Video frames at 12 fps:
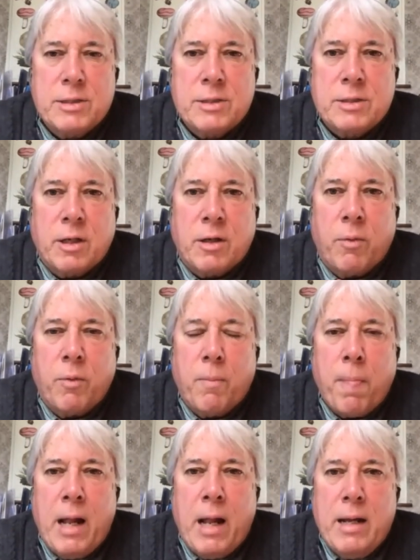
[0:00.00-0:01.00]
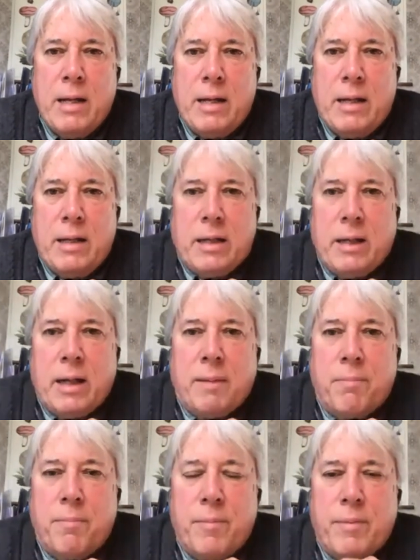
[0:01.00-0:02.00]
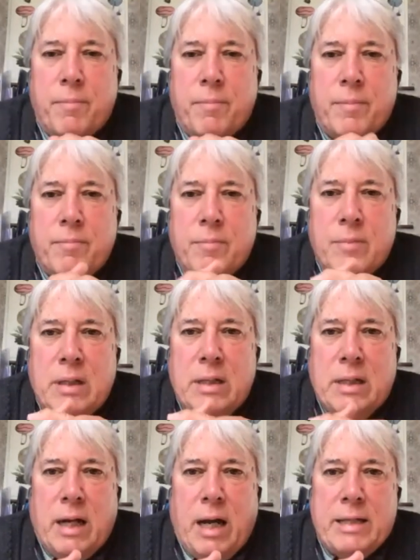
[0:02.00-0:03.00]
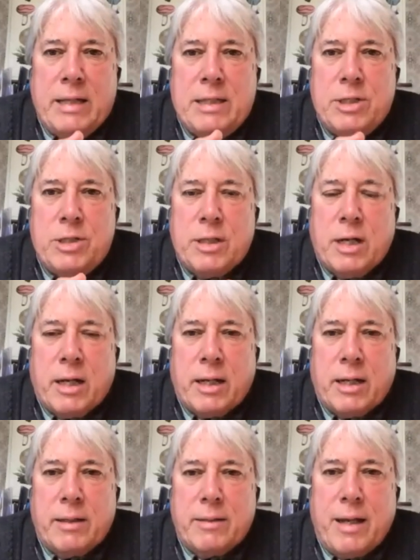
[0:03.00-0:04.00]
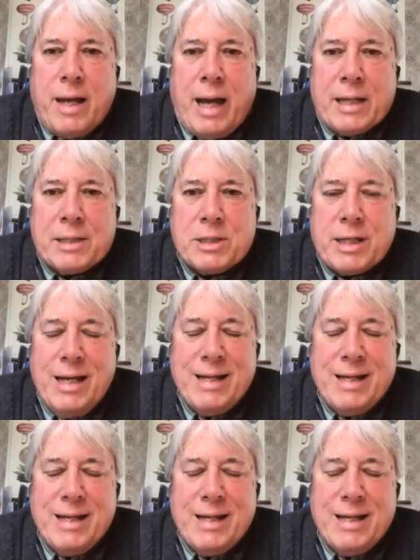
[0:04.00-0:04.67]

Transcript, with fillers: So um, I did uh, ask